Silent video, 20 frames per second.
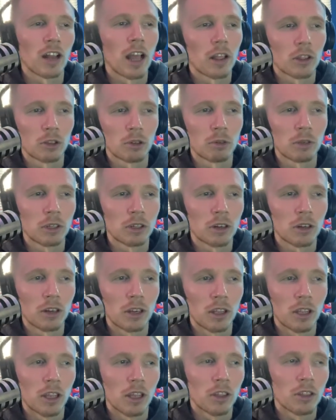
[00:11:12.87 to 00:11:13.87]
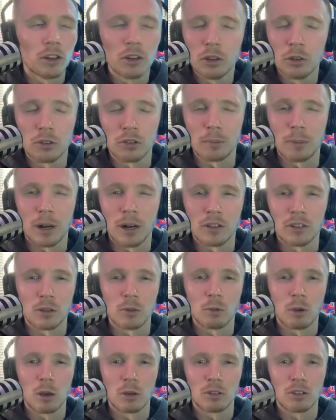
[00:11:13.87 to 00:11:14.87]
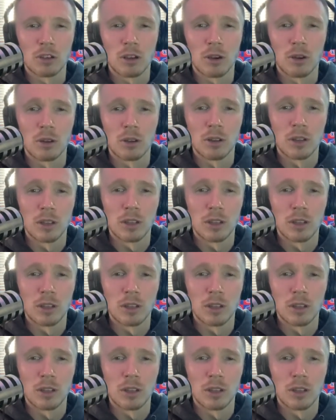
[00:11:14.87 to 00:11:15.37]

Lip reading: Allie Krieger, the newest parents in WOSO,